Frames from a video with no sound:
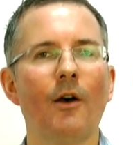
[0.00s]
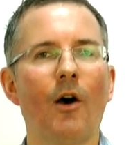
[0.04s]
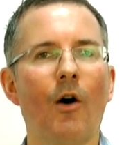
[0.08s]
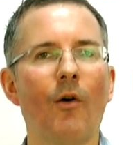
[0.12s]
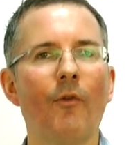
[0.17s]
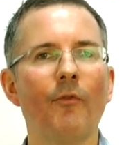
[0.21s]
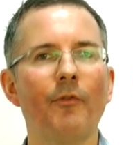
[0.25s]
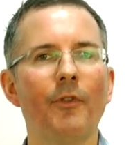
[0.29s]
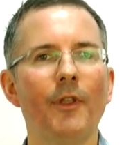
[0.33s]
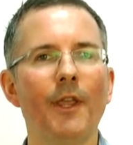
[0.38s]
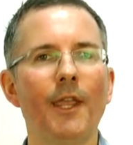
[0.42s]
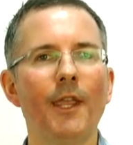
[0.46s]

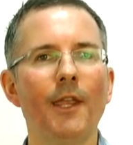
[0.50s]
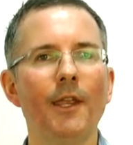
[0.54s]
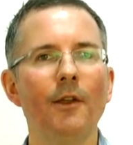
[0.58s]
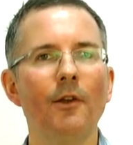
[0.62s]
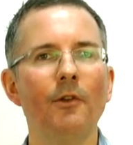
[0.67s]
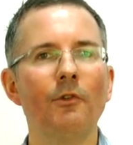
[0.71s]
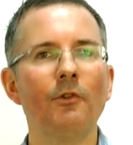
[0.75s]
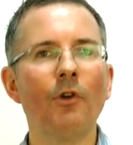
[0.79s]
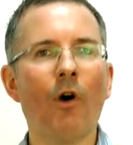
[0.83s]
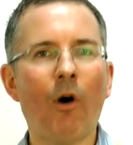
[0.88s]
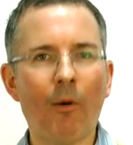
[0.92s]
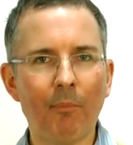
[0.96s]
of the
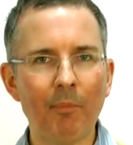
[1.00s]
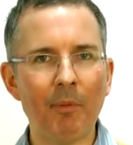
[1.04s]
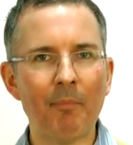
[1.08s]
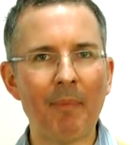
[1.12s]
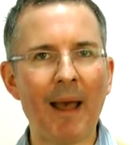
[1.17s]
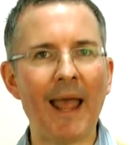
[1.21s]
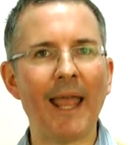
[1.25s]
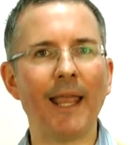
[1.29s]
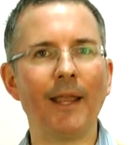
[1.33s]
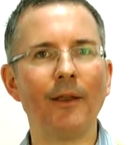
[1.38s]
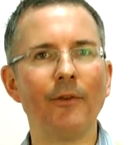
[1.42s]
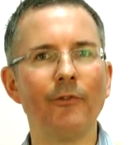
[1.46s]
top
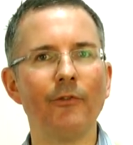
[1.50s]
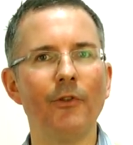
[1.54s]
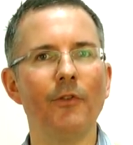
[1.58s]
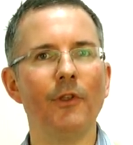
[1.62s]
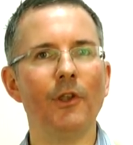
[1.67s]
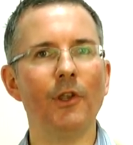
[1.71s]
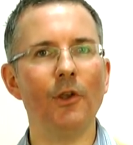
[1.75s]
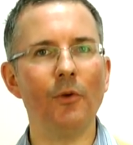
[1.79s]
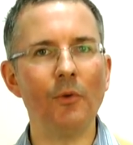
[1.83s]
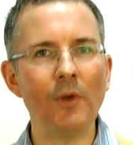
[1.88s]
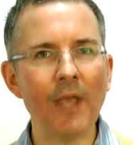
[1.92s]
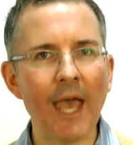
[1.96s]
banks in
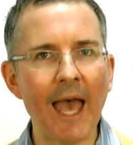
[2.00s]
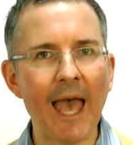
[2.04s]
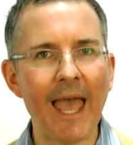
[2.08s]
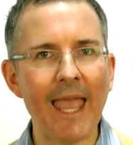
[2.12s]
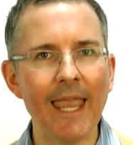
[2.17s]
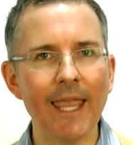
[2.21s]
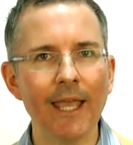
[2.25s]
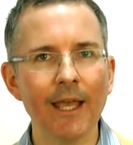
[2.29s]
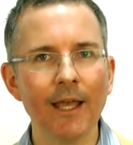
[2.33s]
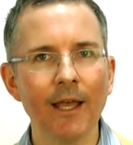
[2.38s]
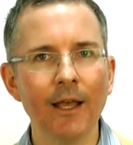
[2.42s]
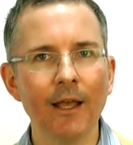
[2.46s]
the UK
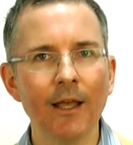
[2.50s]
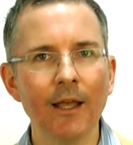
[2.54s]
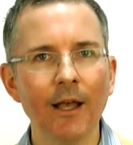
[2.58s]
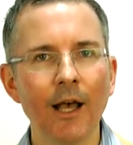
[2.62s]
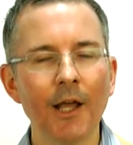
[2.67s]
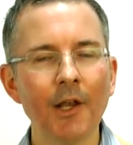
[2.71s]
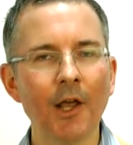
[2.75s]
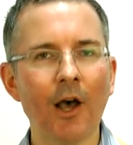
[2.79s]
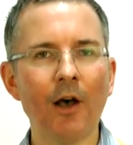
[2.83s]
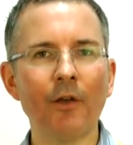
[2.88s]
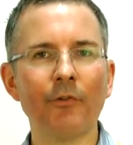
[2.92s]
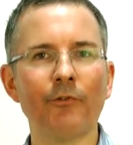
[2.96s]

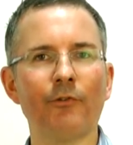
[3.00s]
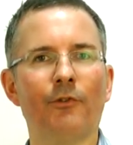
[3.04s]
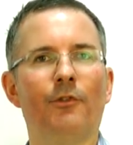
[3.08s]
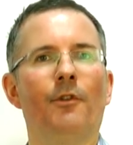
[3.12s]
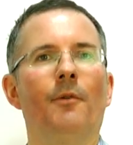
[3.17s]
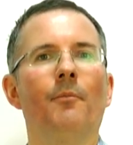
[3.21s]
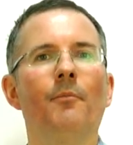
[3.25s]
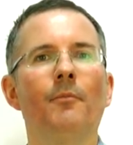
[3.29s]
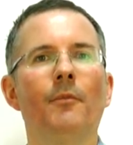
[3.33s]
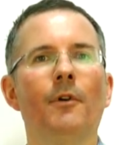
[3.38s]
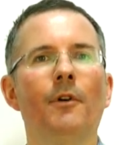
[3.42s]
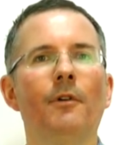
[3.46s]
and ask
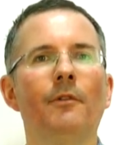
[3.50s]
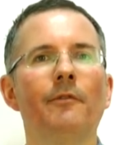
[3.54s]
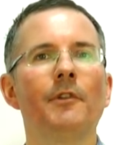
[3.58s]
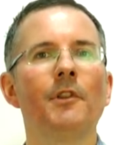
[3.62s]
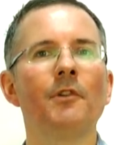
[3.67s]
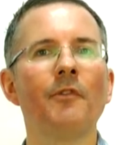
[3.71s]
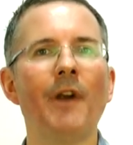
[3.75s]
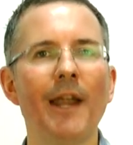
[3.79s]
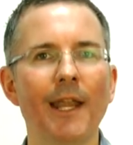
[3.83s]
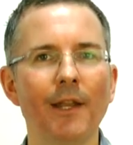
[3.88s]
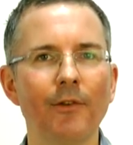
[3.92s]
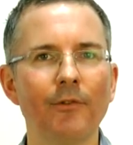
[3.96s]
them for
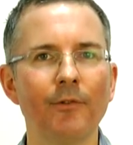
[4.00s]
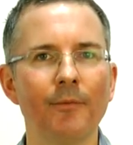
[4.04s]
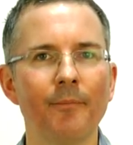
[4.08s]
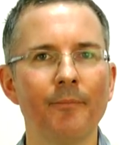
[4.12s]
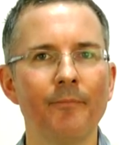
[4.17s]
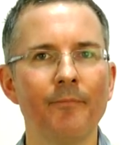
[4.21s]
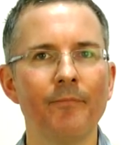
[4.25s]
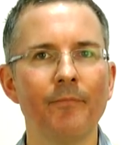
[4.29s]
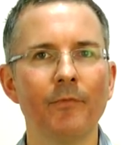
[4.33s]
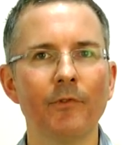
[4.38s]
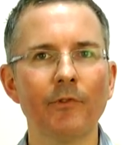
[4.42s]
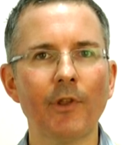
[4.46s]
the rate.
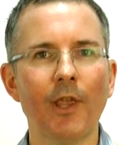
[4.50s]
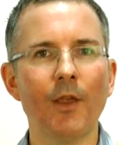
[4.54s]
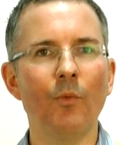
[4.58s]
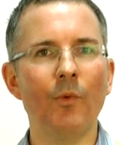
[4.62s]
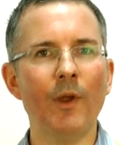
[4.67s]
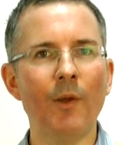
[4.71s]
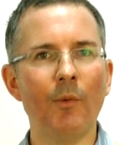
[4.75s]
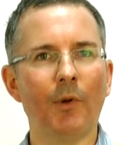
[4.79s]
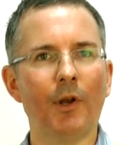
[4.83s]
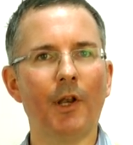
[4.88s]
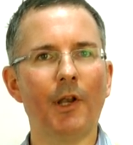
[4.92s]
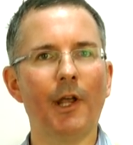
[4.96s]
Say,
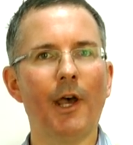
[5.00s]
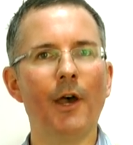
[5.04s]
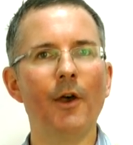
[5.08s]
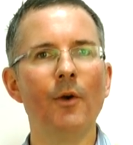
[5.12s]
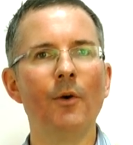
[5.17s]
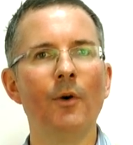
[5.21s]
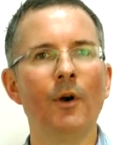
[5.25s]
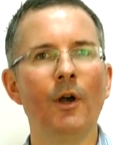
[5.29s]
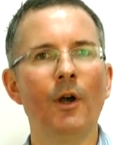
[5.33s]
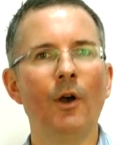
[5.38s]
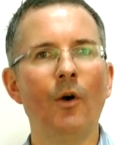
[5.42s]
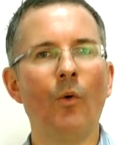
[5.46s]
we want to
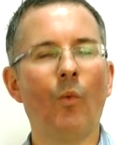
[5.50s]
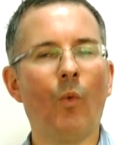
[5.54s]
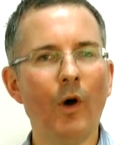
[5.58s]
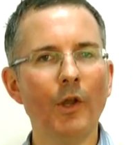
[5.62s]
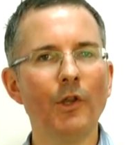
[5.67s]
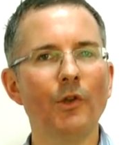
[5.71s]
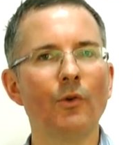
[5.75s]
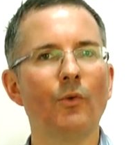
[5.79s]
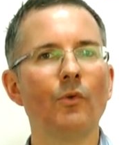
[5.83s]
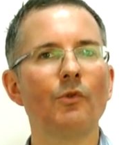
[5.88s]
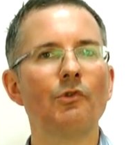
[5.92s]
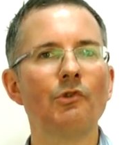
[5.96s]
know
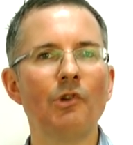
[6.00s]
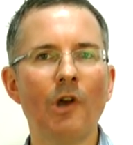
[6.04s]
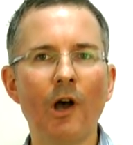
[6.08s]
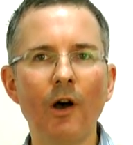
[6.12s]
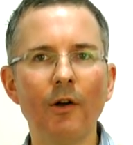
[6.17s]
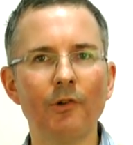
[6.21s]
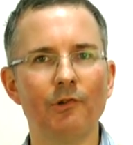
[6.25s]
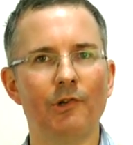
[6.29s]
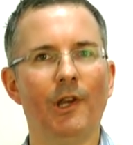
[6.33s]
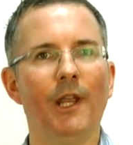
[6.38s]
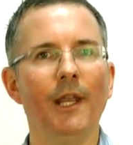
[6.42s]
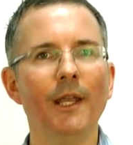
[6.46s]
what you're
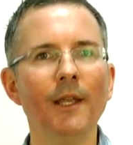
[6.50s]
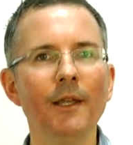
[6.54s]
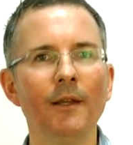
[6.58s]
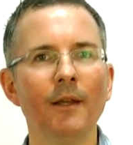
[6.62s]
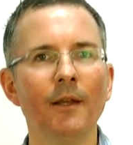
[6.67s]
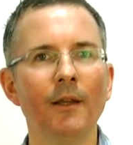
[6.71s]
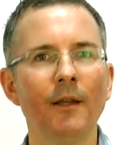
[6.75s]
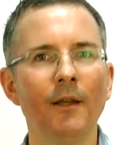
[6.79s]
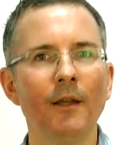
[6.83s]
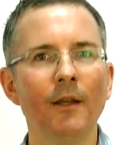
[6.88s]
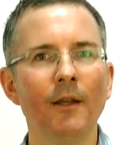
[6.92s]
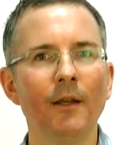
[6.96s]
charging
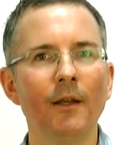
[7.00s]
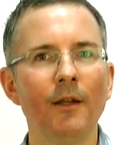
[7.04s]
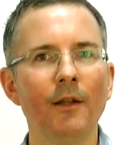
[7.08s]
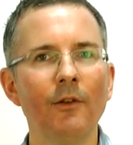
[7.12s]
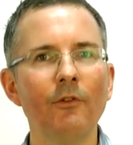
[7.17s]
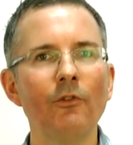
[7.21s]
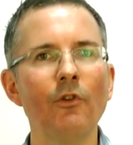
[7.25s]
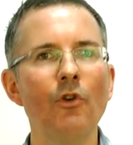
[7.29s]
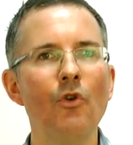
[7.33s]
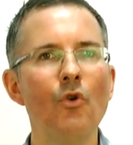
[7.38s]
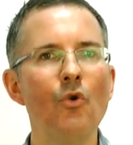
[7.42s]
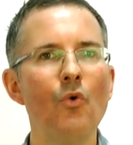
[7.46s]

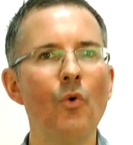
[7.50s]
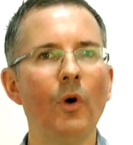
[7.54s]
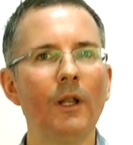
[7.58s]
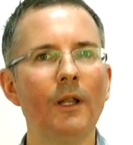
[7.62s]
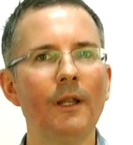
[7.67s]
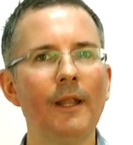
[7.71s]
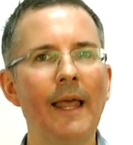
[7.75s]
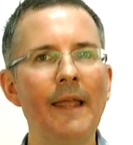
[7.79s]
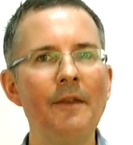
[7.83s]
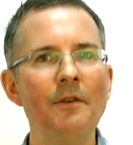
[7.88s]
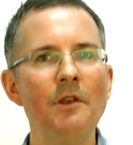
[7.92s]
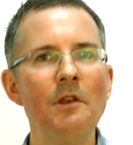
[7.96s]
to
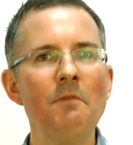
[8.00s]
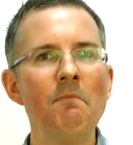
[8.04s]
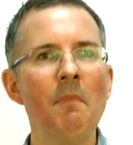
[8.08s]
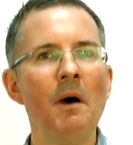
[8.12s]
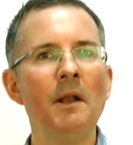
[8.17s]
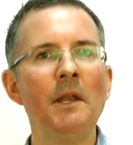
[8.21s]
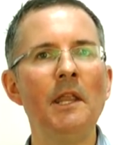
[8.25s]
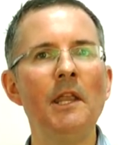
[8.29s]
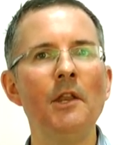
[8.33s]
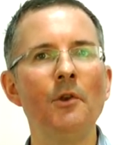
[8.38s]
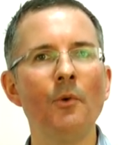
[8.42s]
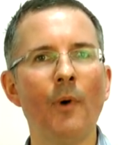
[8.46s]
lend
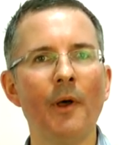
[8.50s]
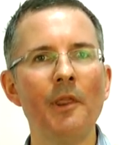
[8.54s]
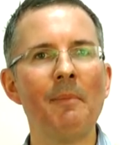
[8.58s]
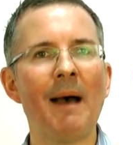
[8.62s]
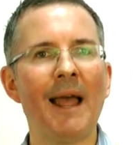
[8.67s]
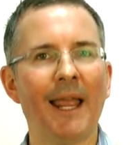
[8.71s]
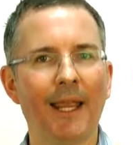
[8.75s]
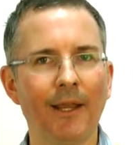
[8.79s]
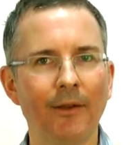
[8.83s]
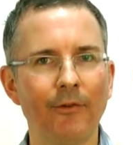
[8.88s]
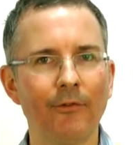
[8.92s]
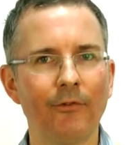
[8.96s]
money to other
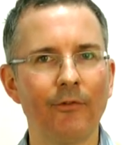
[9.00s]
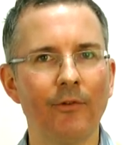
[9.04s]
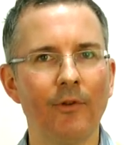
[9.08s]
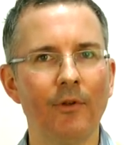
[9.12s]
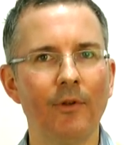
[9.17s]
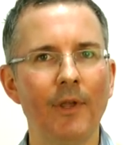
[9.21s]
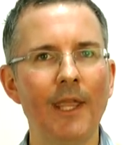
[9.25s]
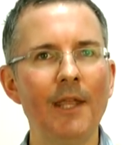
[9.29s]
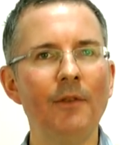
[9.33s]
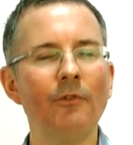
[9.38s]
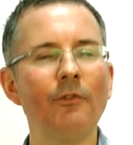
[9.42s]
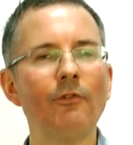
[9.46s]
banks
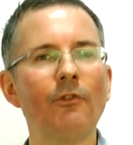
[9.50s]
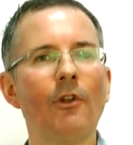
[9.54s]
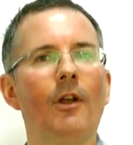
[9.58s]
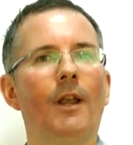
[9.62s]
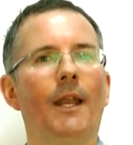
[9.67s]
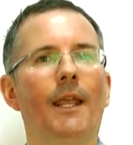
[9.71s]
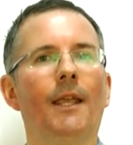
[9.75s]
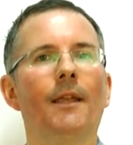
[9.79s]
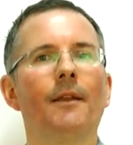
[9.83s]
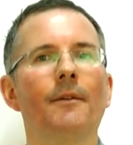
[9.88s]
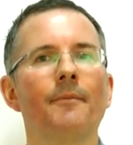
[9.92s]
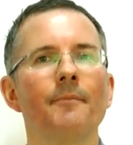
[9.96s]
in
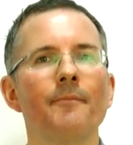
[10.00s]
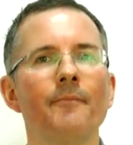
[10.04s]
sterling.